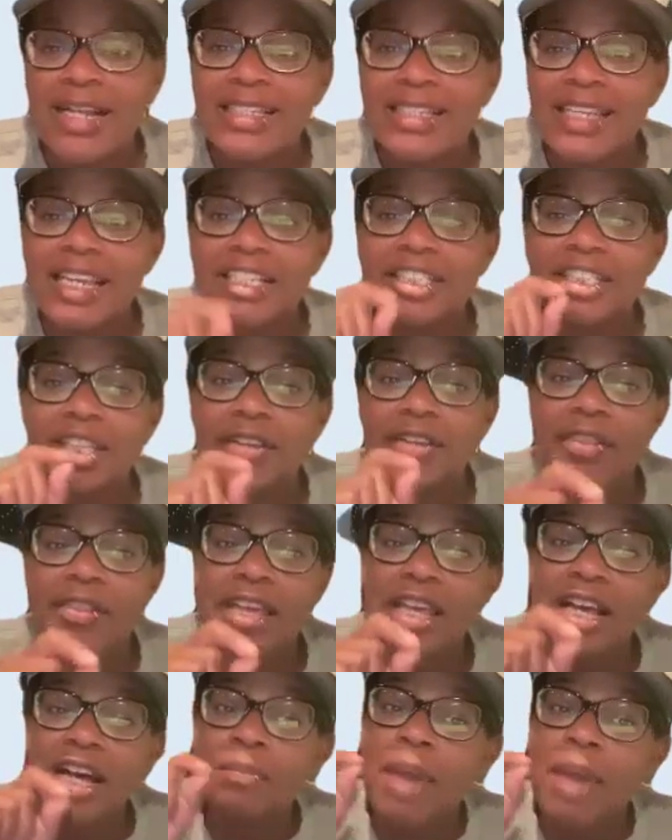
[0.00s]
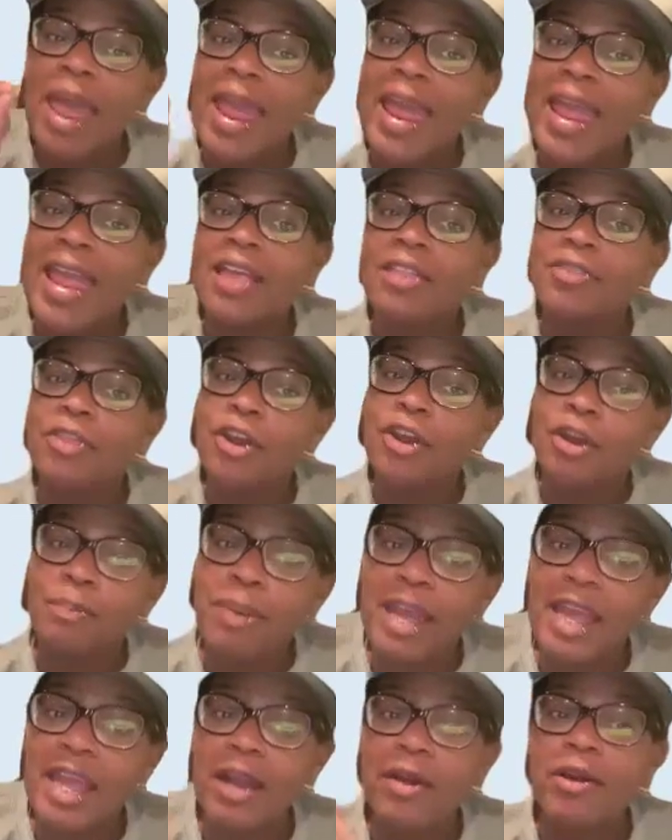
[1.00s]
teaching them and their
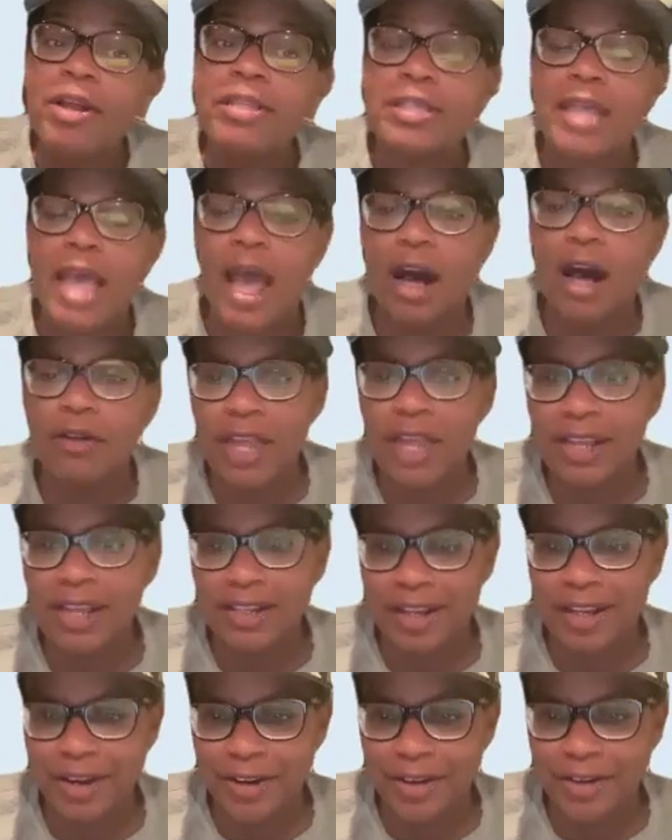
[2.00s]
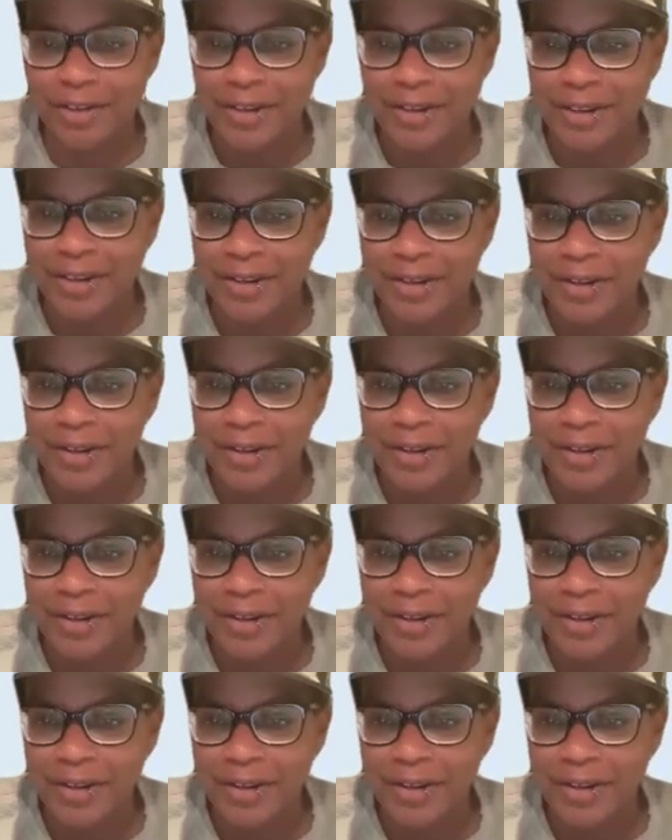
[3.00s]
parents how they learn,